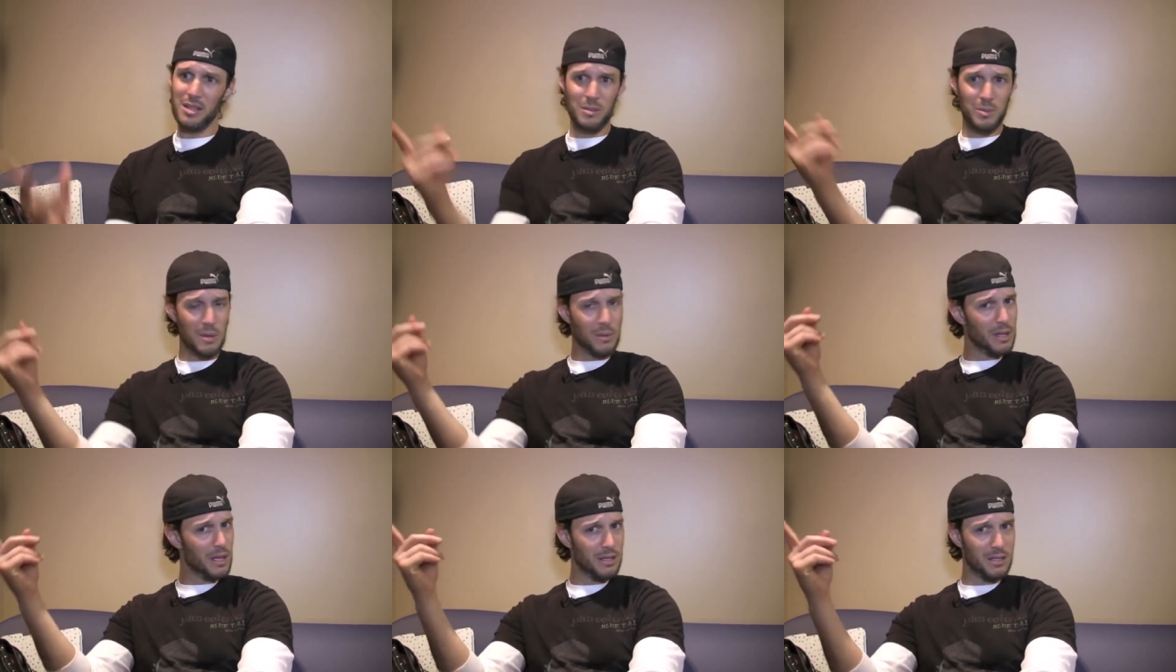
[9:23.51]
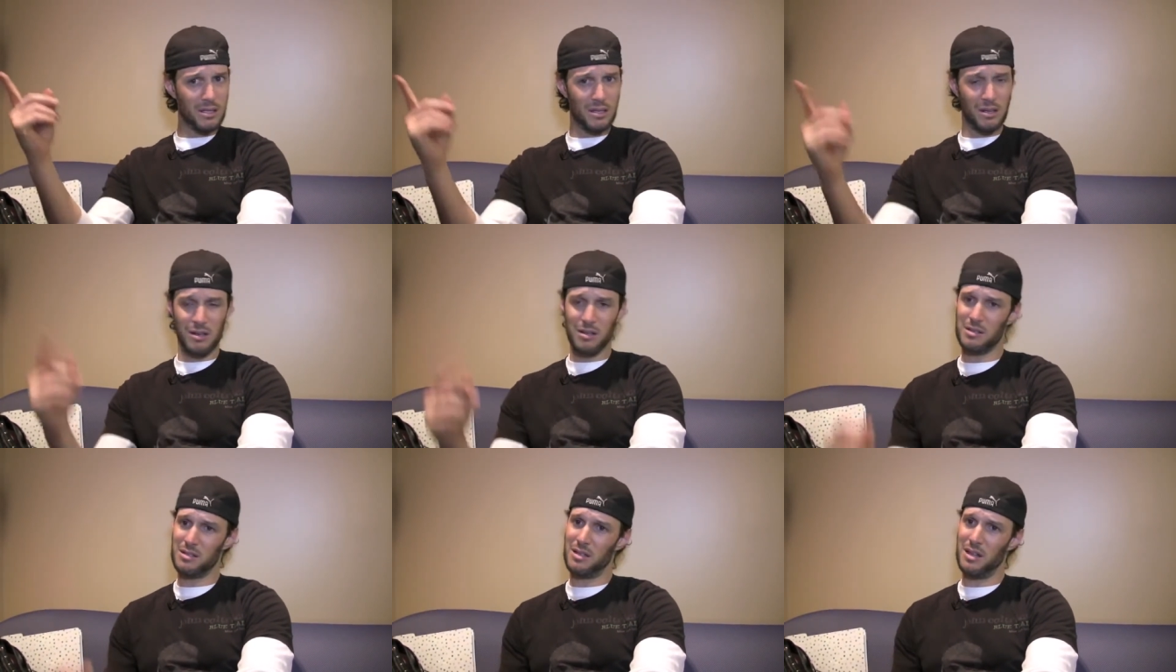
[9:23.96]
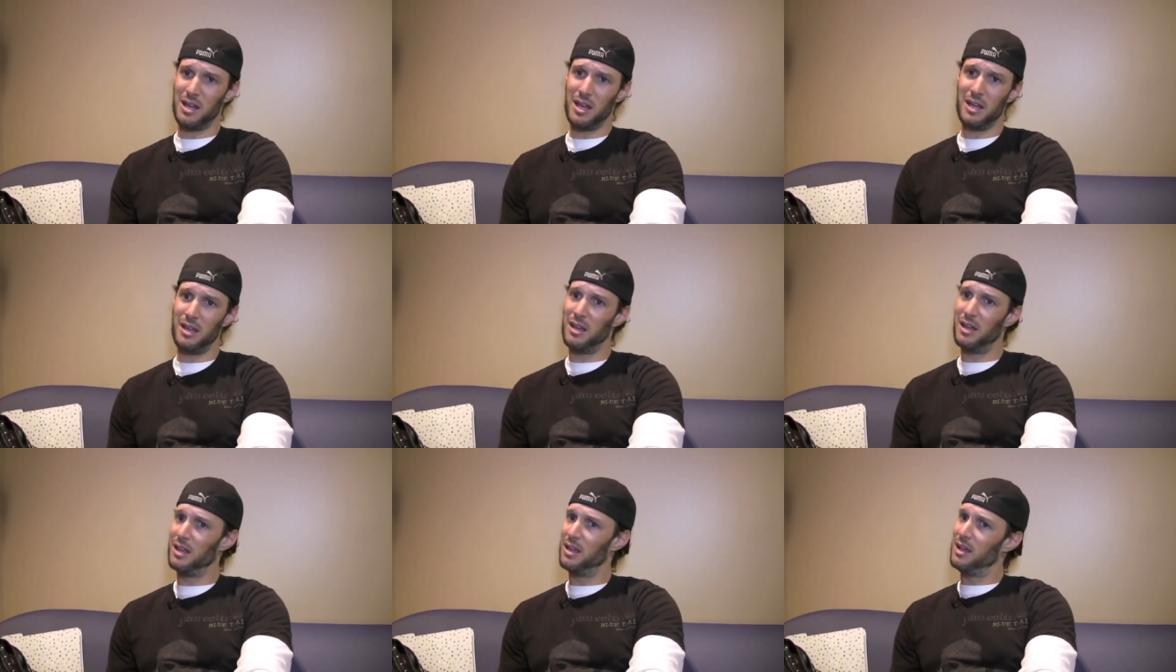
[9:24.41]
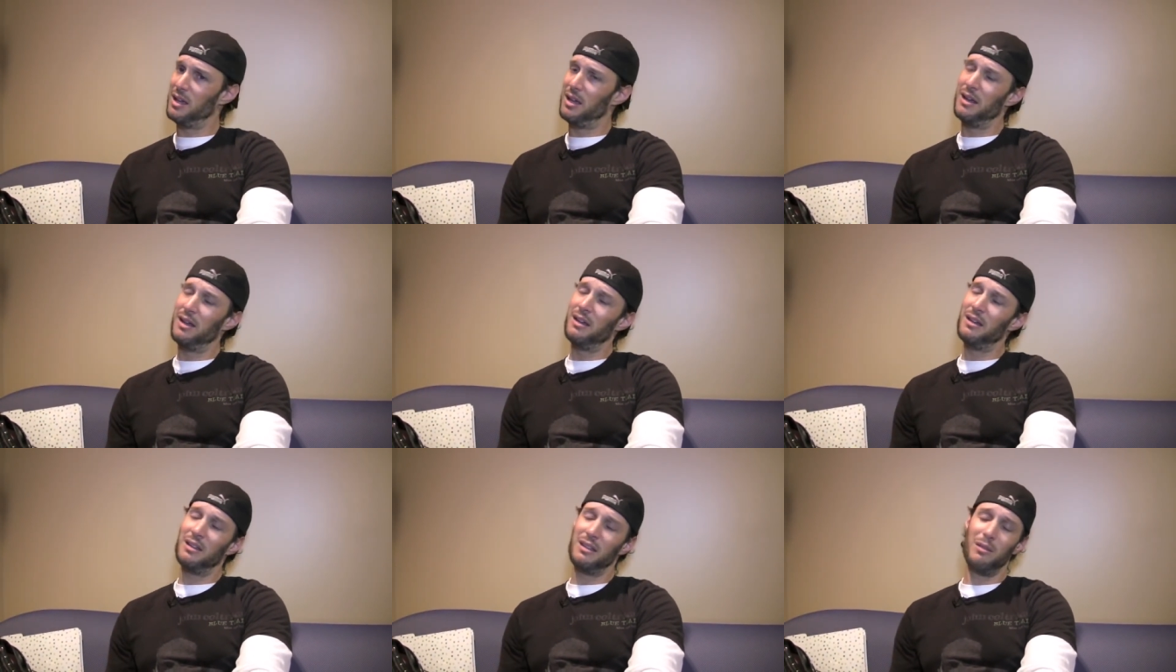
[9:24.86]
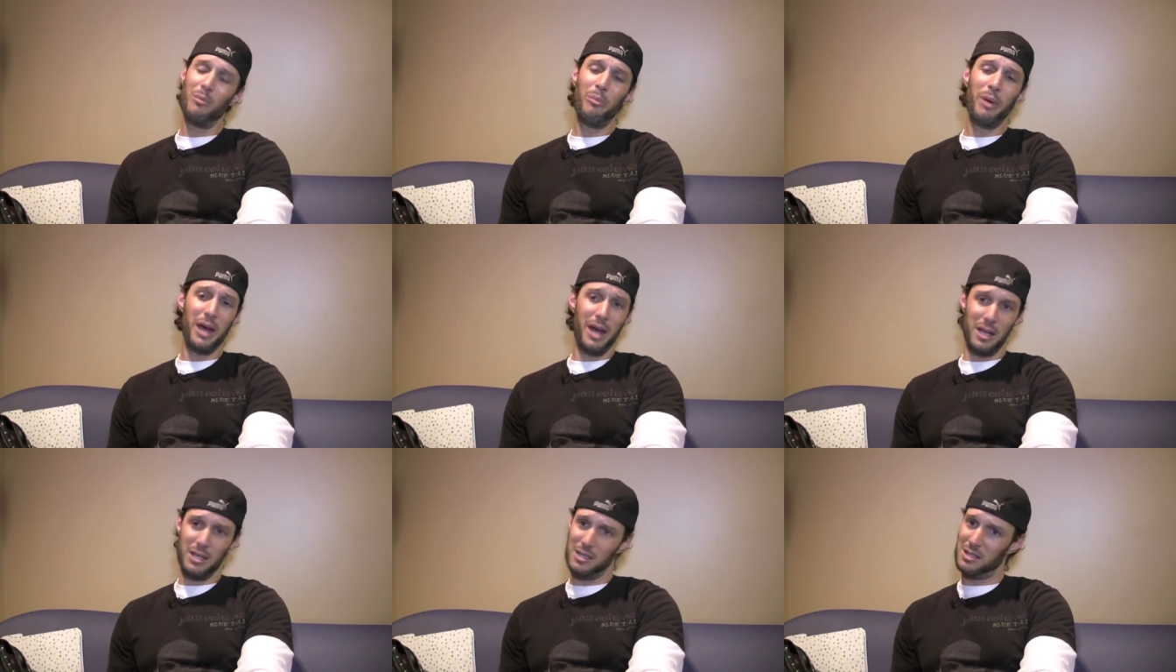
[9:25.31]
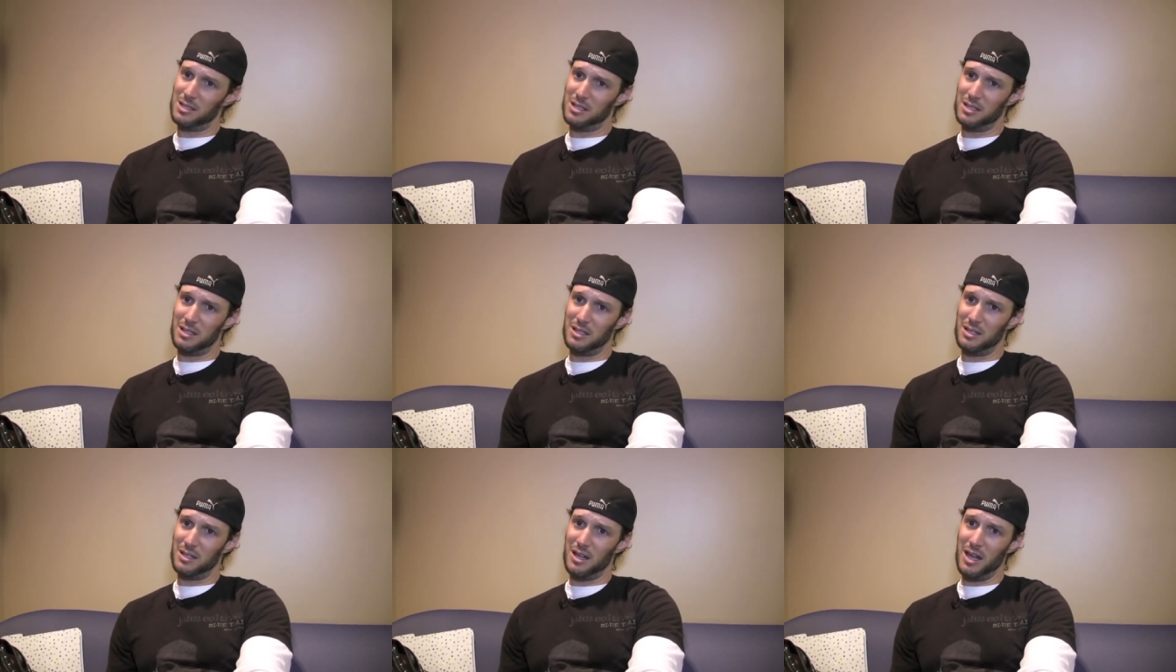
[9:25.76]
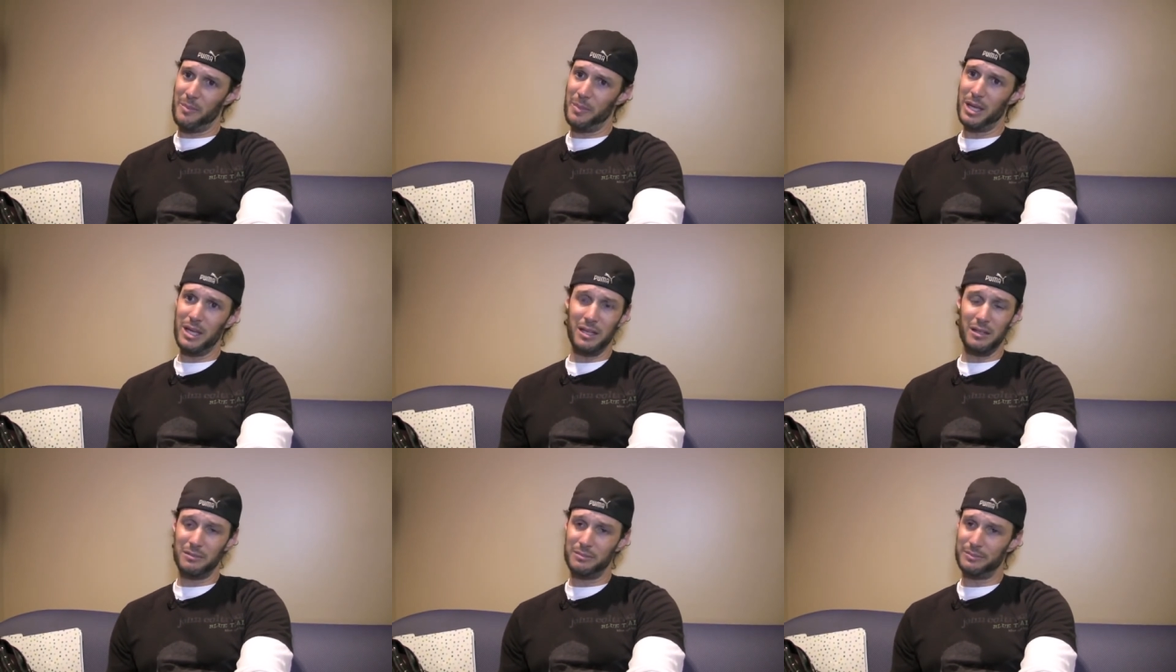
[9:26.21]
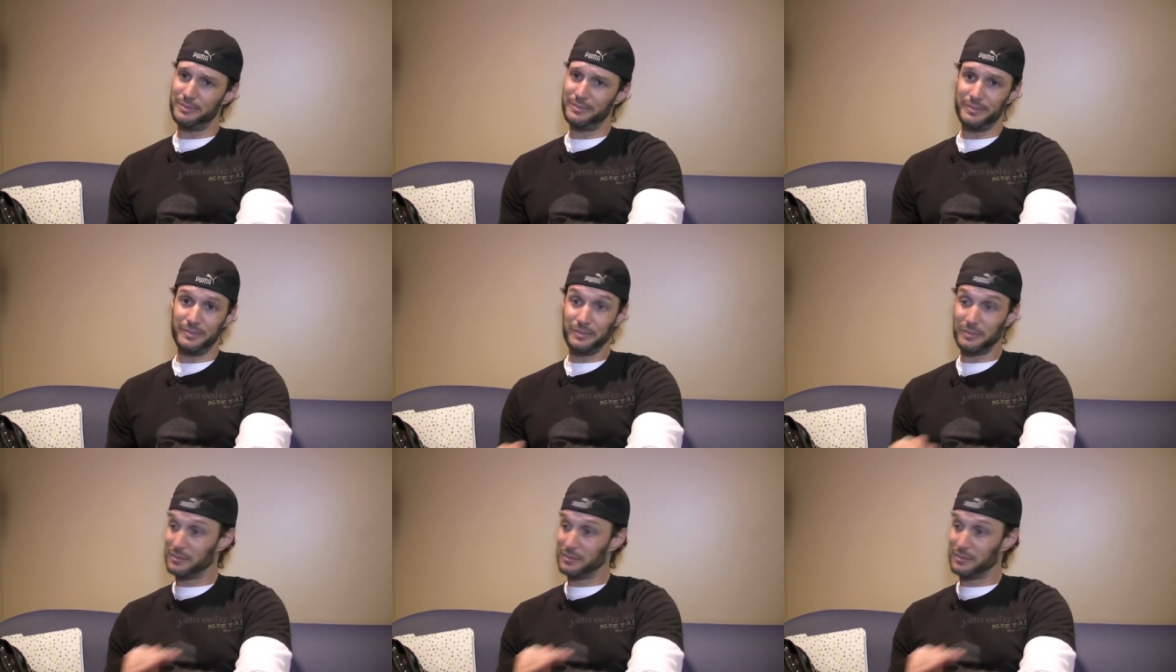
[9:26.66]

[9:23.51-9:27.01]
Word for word: these people that saw us tonight, the best. I mean,